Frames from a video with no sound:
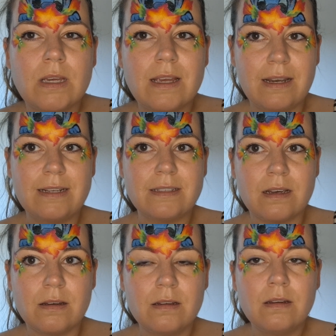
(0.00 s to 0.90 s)

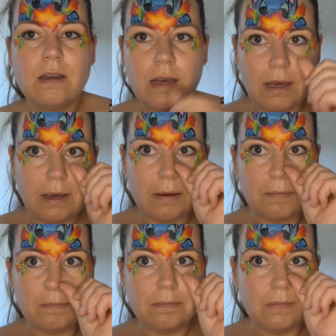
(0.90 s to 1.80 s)
glitter,
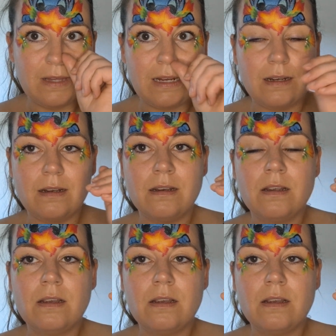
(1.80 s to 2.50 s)
then